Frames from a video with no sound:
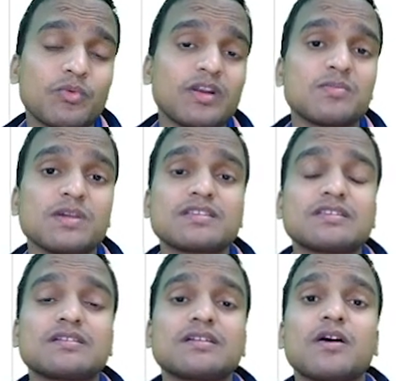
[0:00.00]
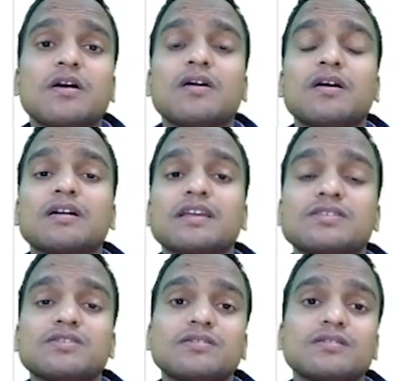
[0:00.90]
treatments
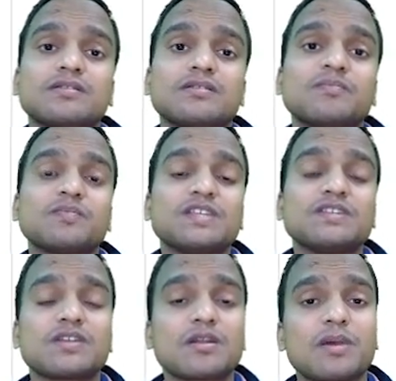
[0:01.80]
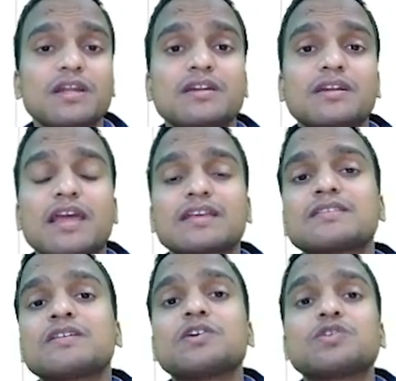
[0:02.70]
against these termite
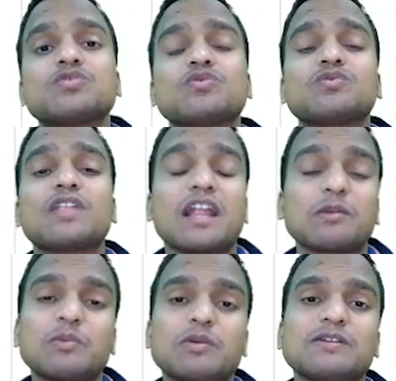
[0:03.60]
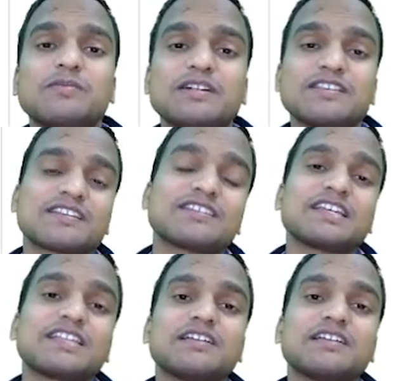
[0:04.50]
attacks, so that we will be discussing in